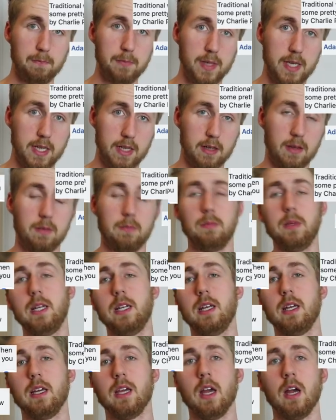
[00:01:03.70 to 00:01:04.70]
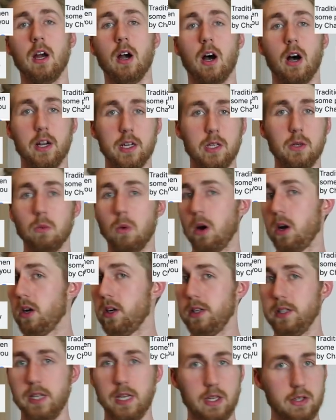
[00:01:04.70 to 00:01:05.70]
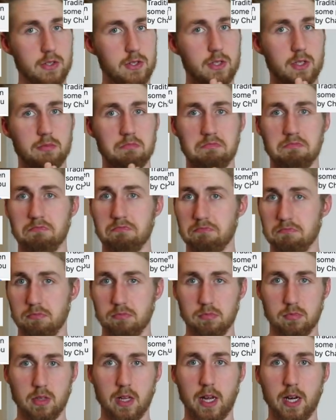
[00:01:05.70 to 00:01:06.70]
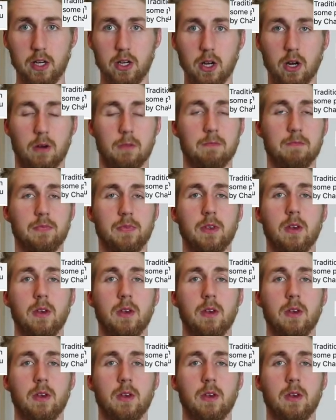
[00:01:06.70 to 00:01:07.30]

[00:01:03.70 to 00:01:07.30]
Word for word: mead, meaning honey, water, yeast, let it go.